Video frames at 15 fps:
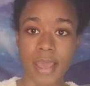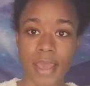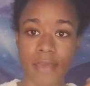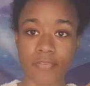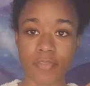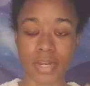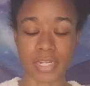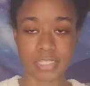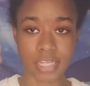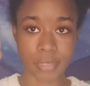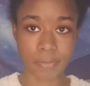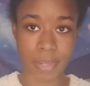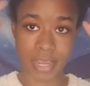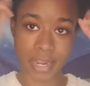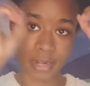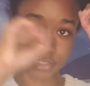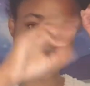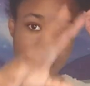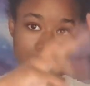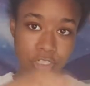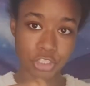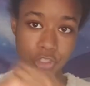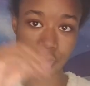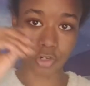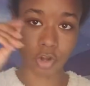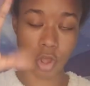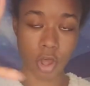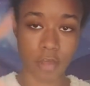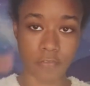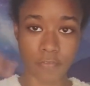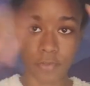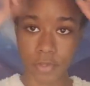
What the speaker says: and then I take my hair, section it off,